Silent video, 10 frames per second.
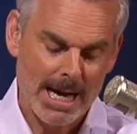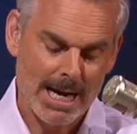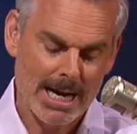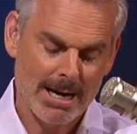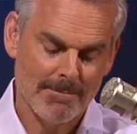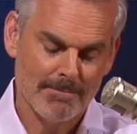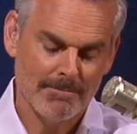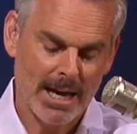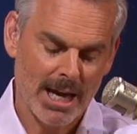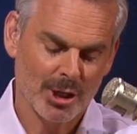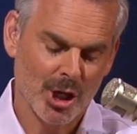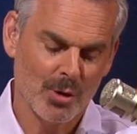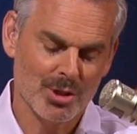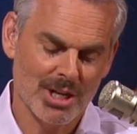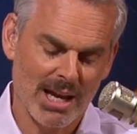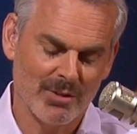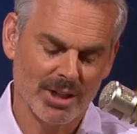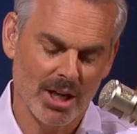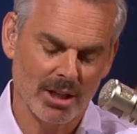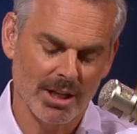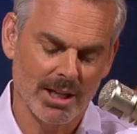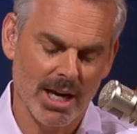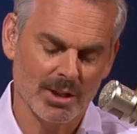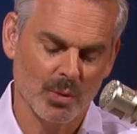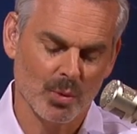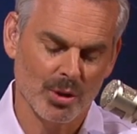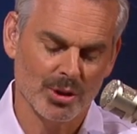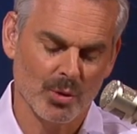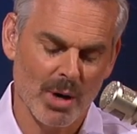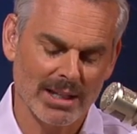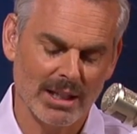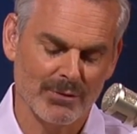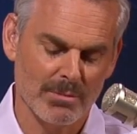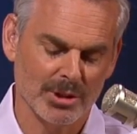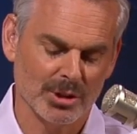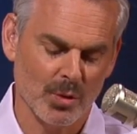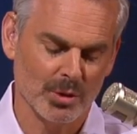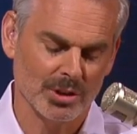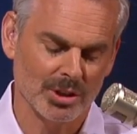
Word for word: Um, head coach David Culley got the word directly from the source.